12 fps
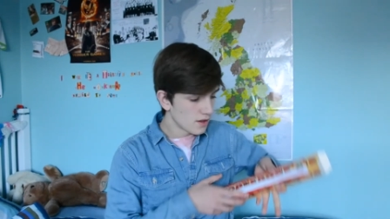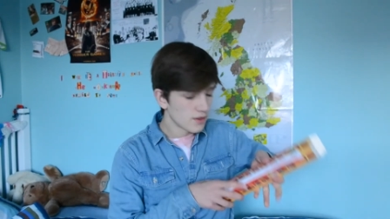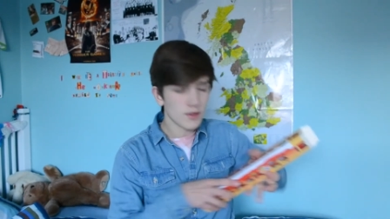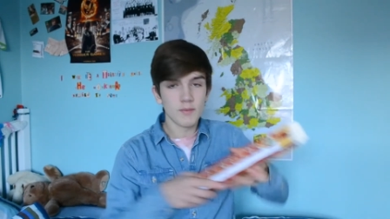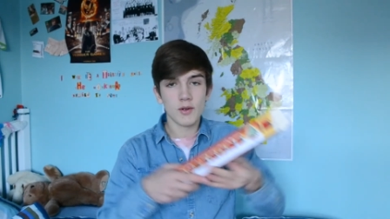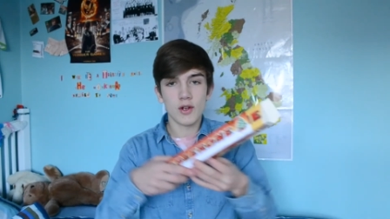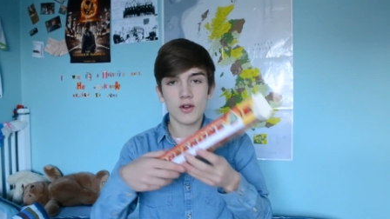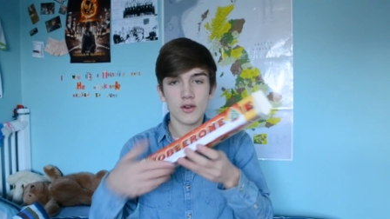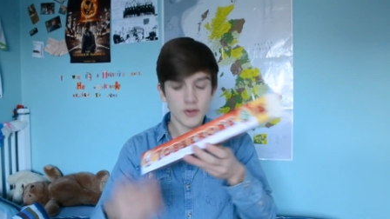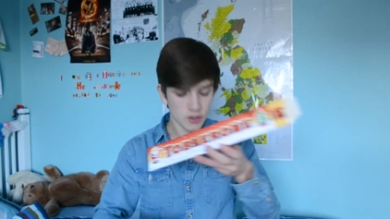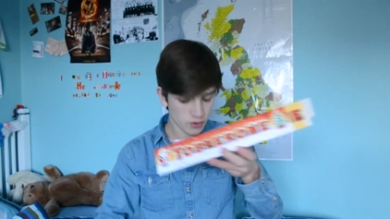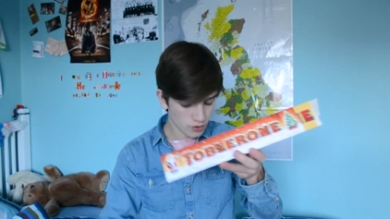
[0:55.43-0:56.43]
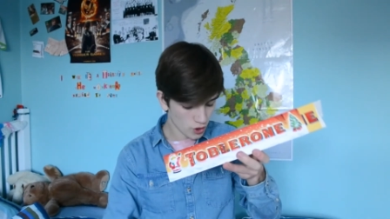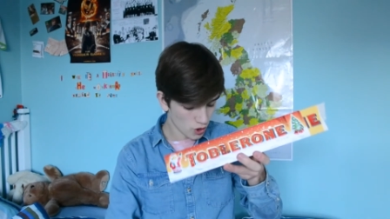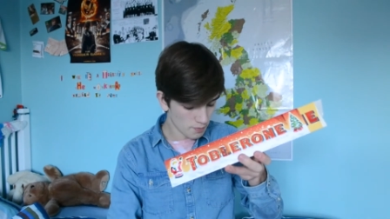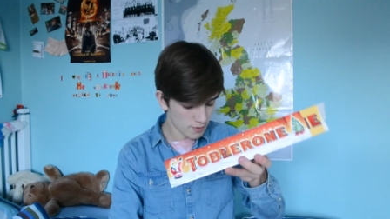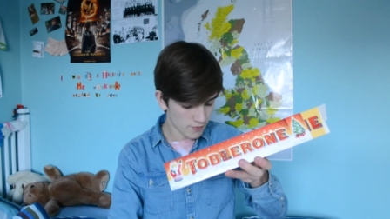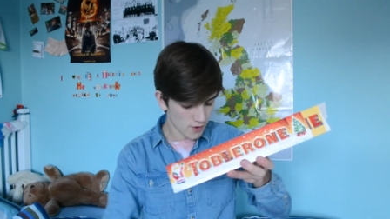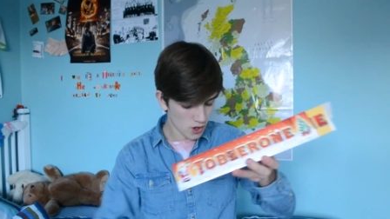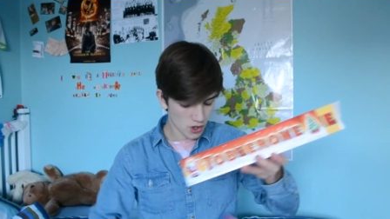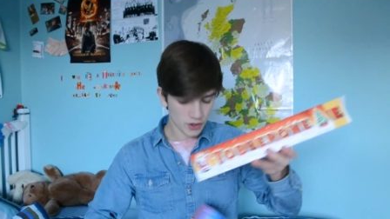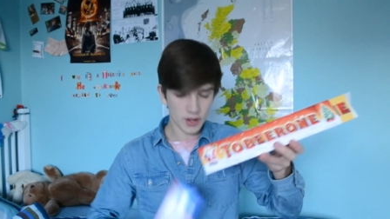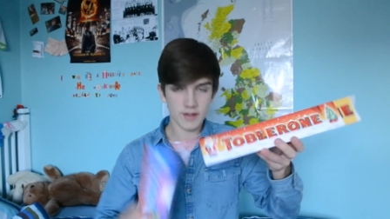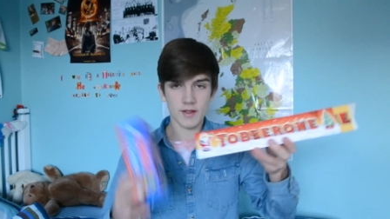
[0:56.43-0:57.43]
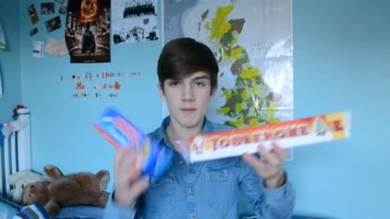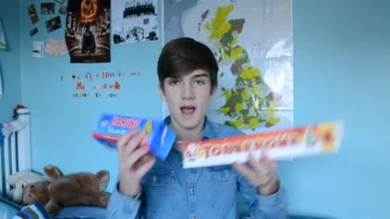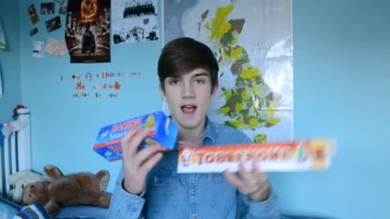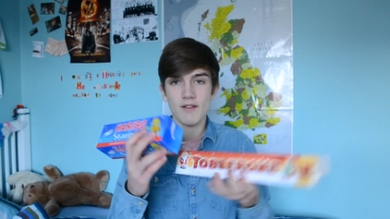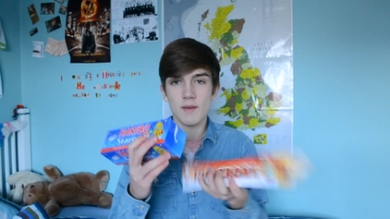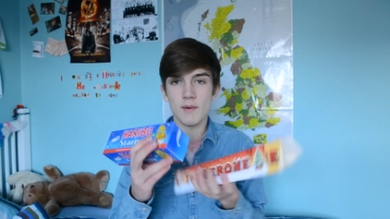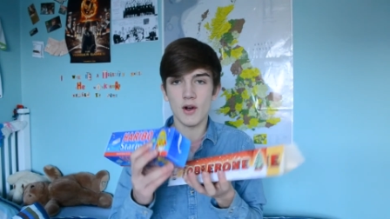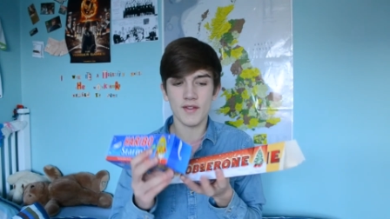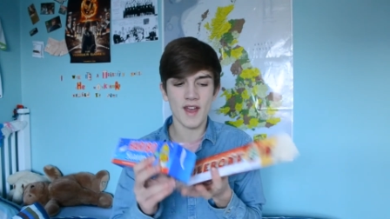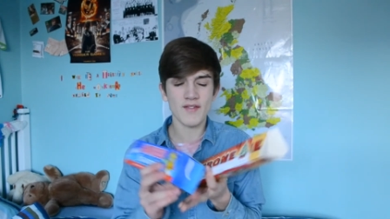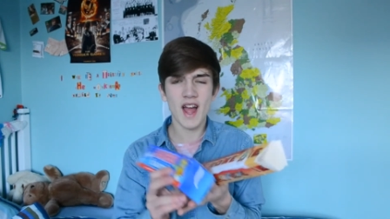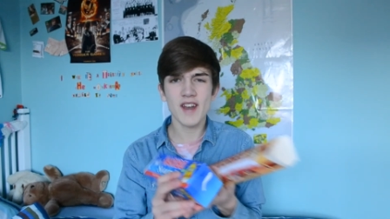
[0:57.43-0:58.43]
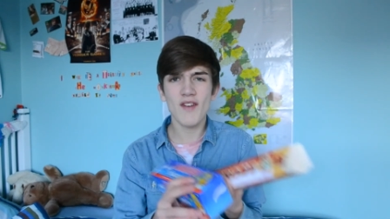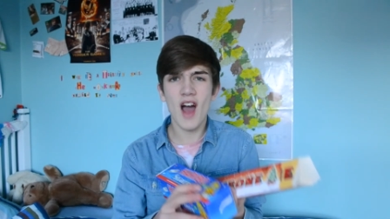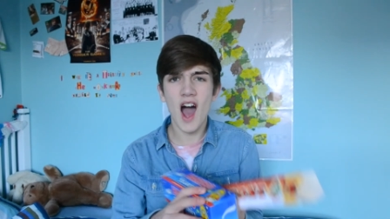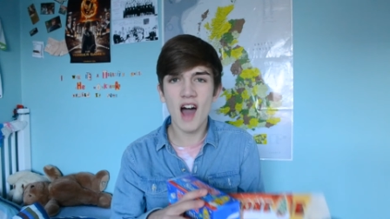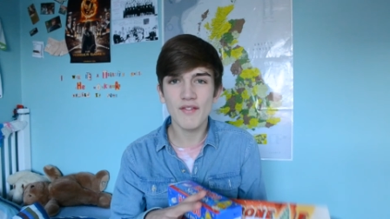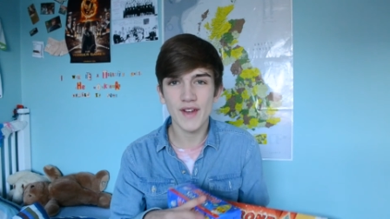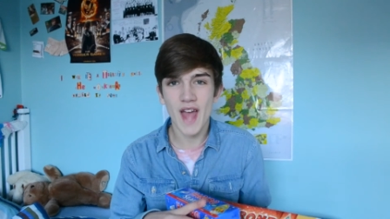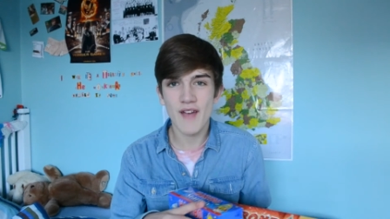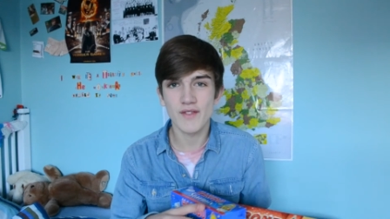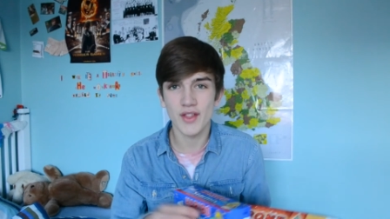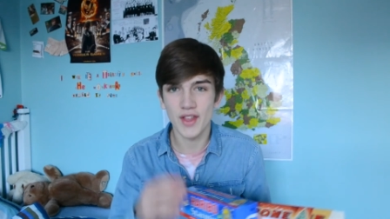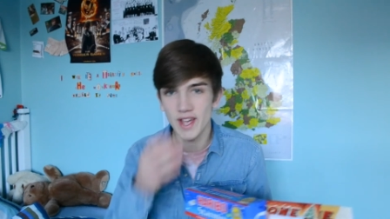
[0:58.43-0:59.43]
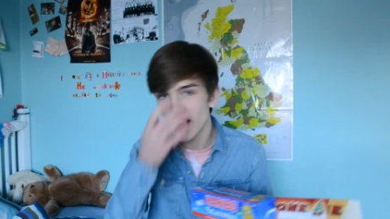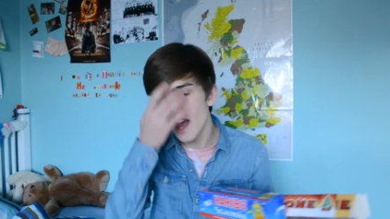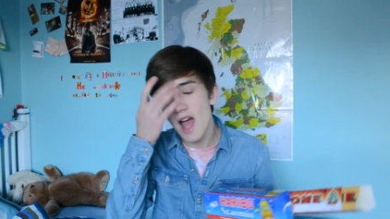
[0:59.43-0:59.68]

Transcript: Some good old Toblerone, some Haribos. I've kind of half ate everything.